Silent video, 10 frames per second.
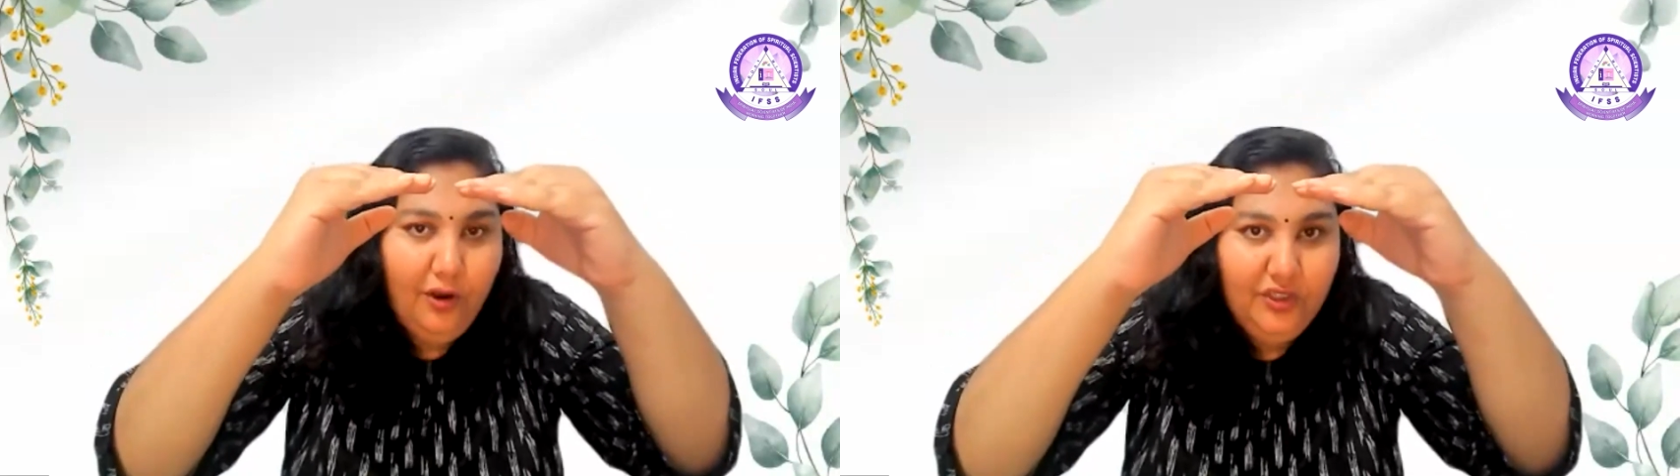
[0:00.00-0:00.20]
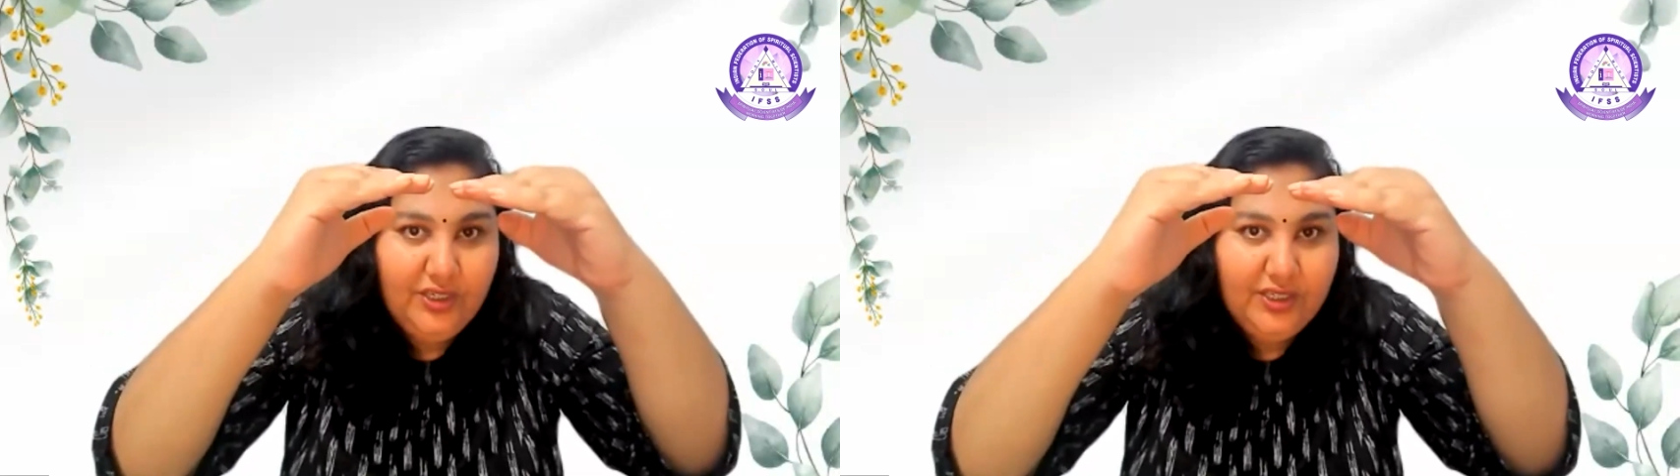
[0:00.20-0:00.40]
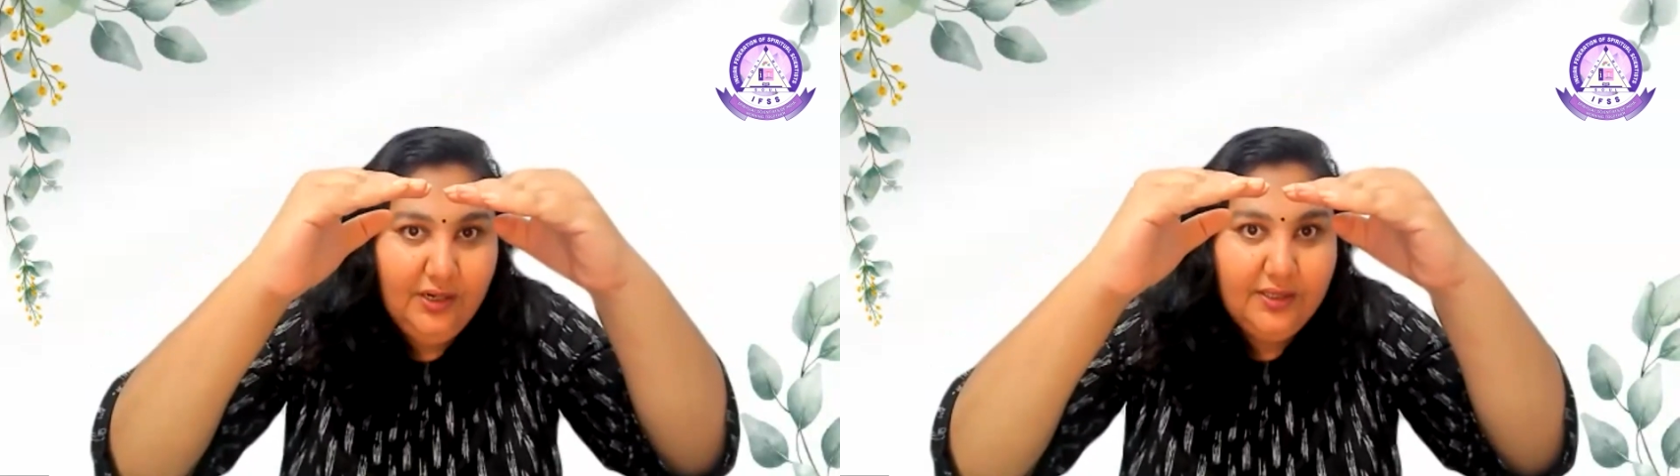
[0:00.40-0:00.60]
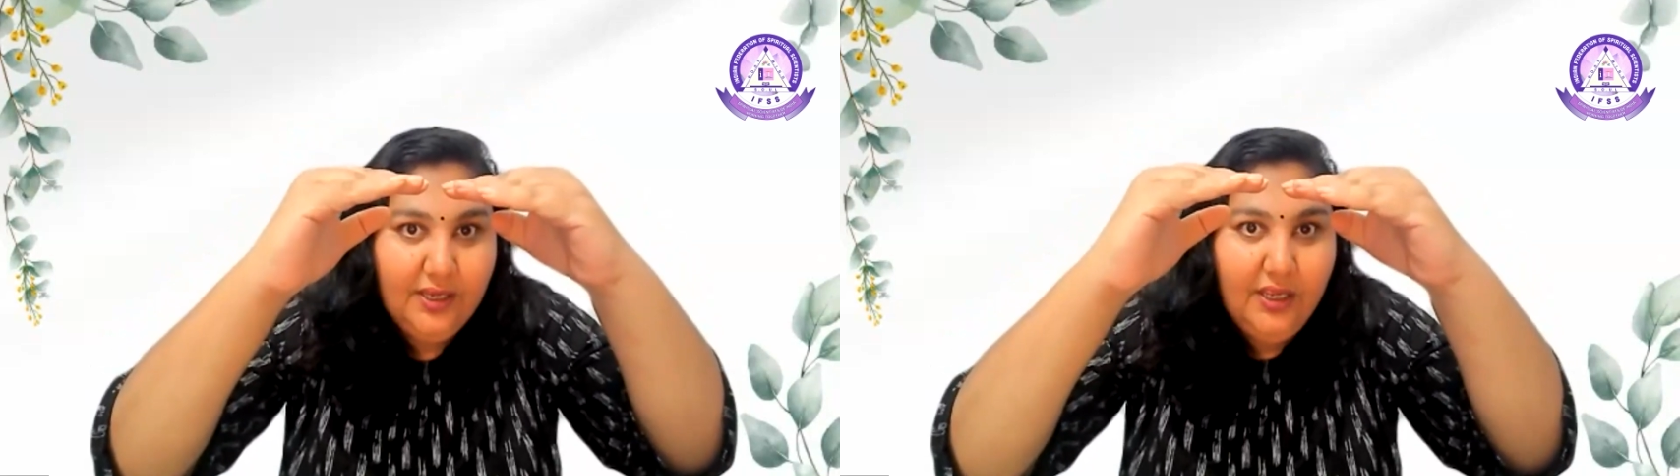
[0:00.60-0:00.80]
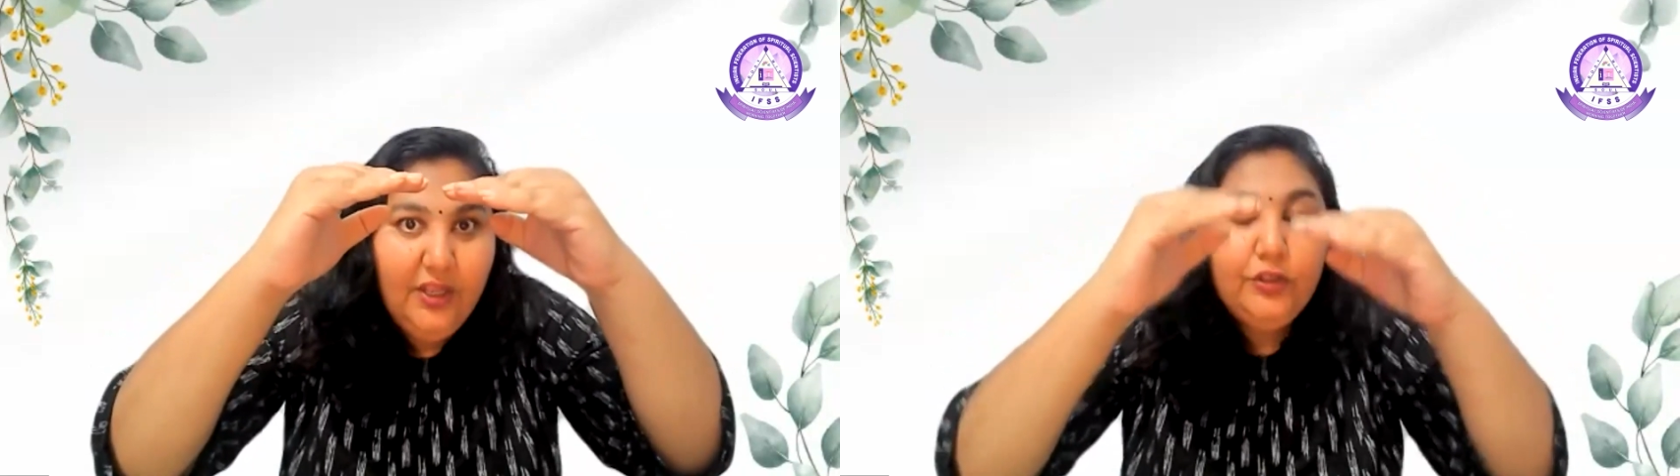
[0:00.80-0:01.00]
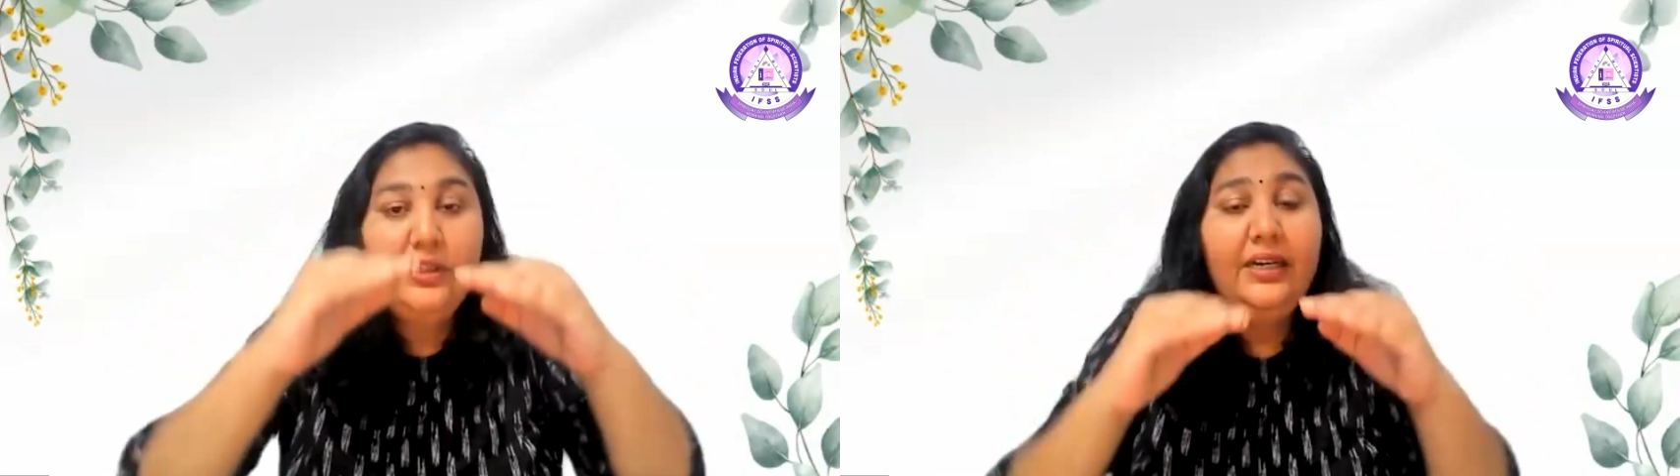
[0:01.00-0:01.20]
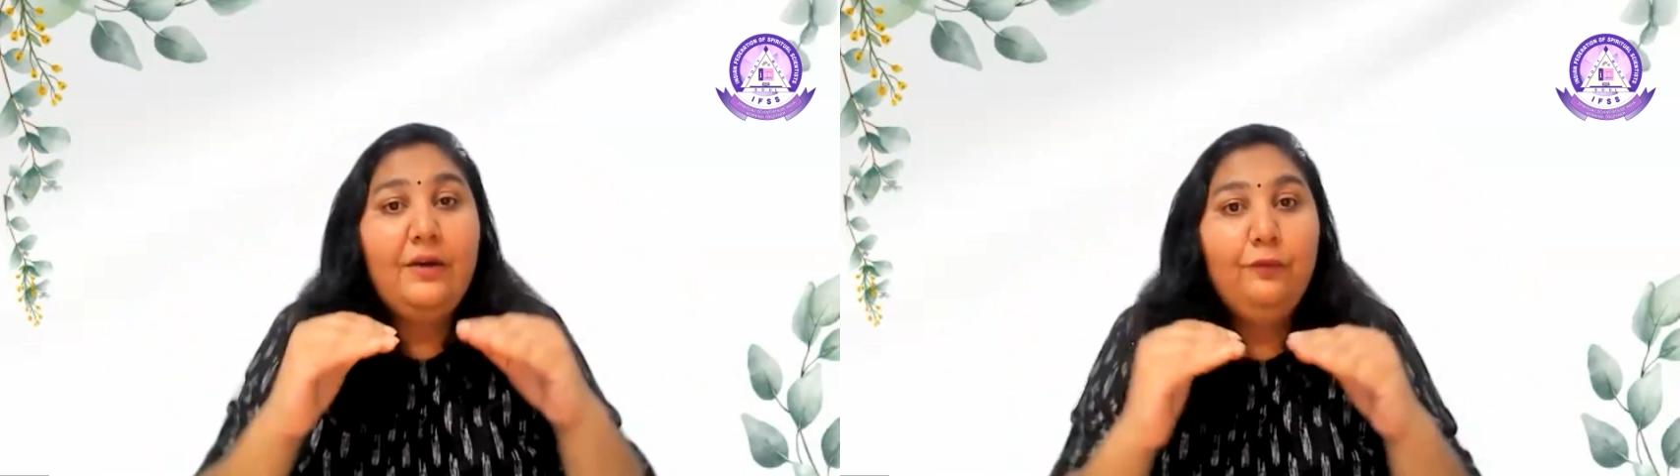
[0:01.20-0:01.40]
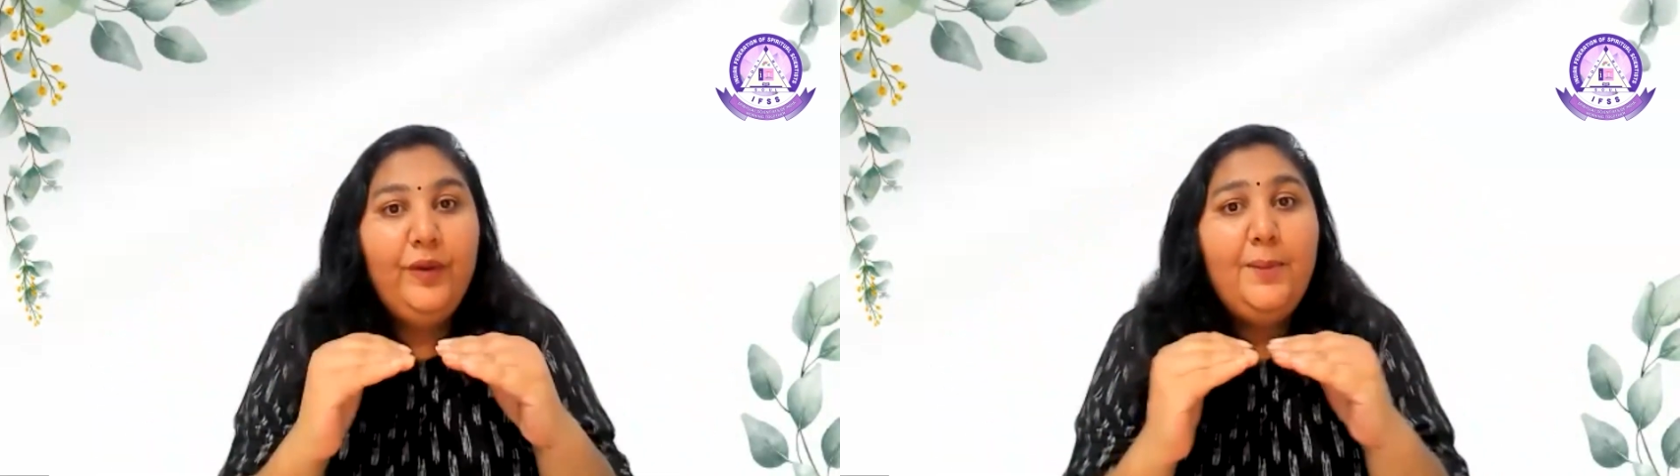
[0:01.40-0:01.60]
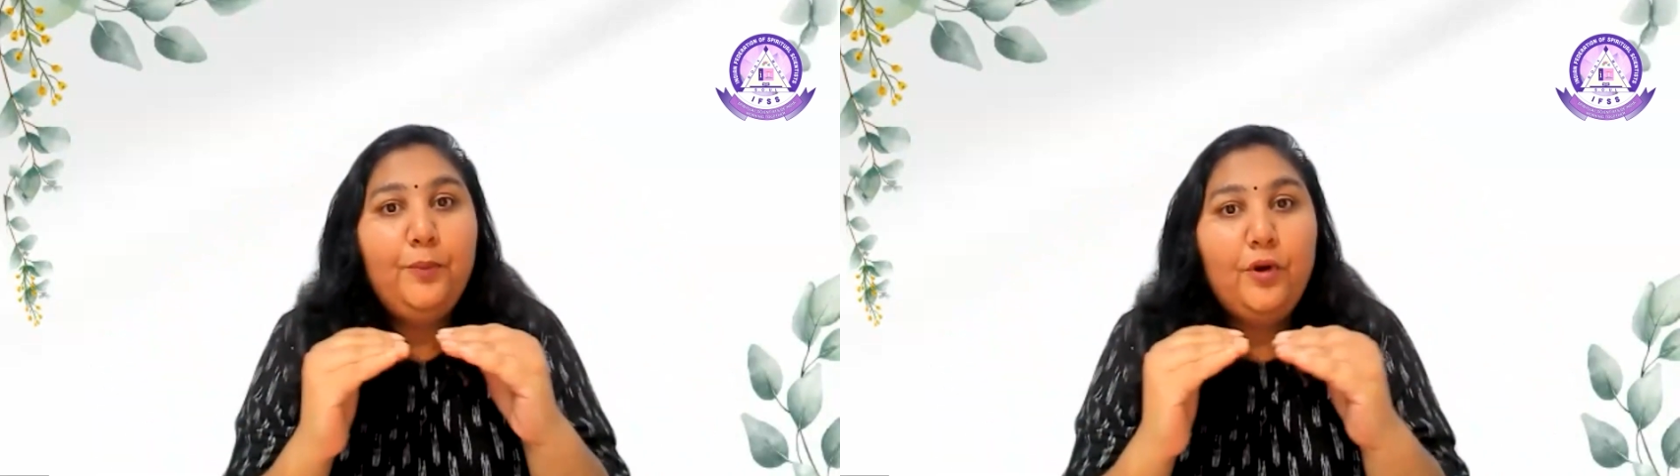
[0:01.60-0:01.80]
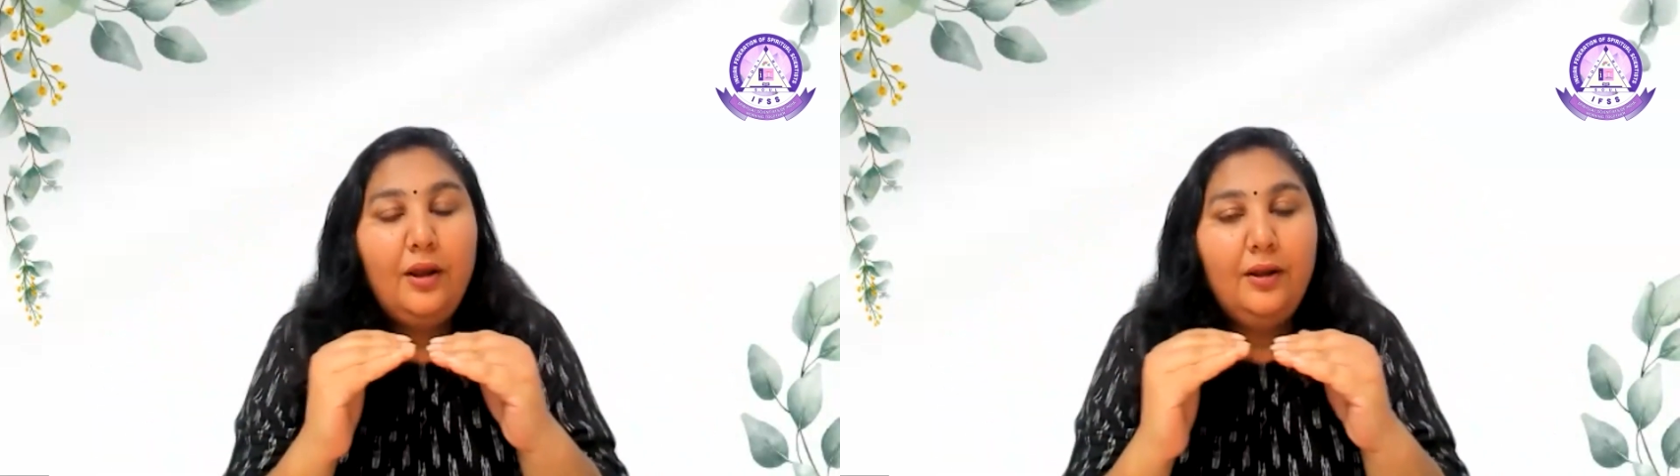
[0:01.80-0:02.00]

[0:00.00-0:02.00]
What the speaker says: consciousness, so that we